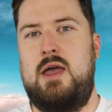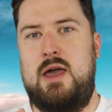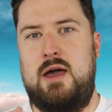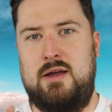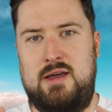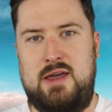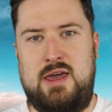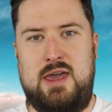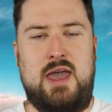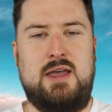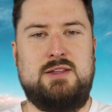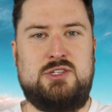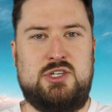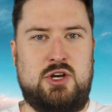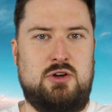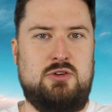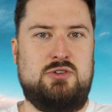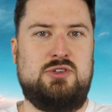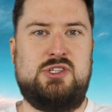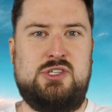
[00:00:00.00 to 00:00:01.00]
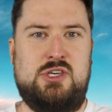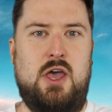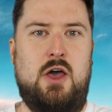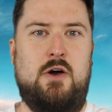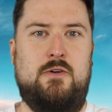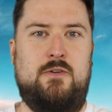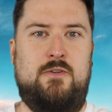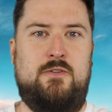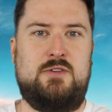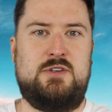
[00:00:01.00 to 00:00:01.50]
against
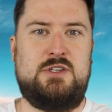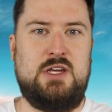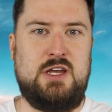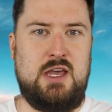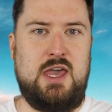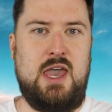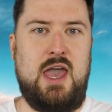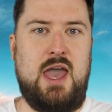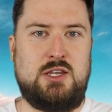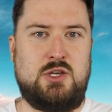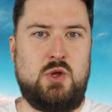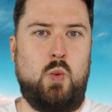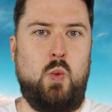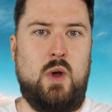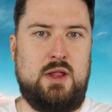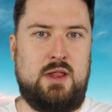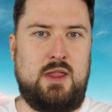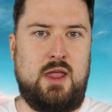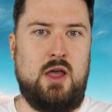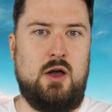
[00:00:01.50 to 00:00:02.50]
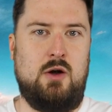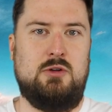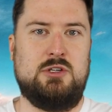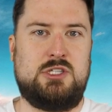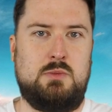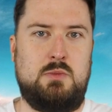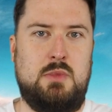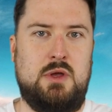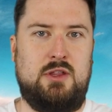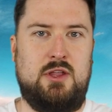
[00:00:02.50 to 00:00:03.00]
herself to get what they
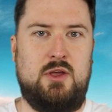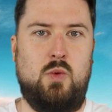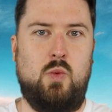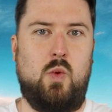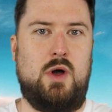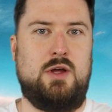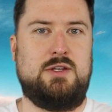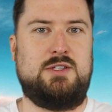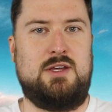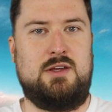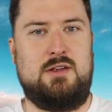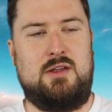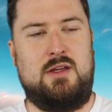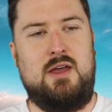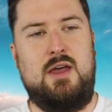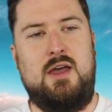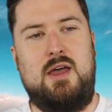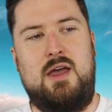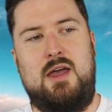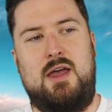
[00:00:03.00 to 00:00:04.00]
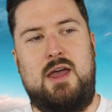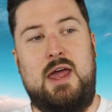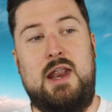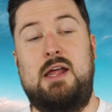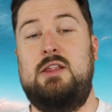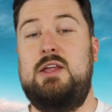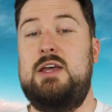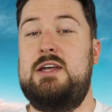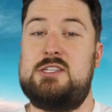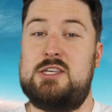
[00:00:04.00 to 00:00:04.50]
ultimately wanted. And
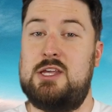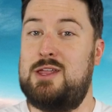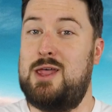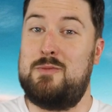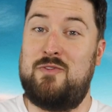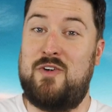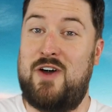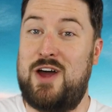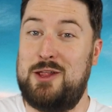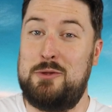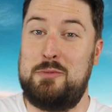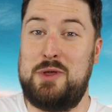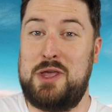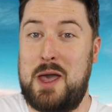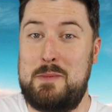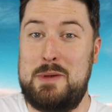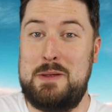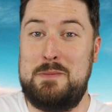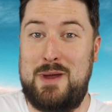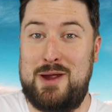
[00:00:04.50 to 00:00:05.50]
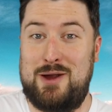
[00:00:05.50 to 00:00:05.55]
it leads to them finally becoming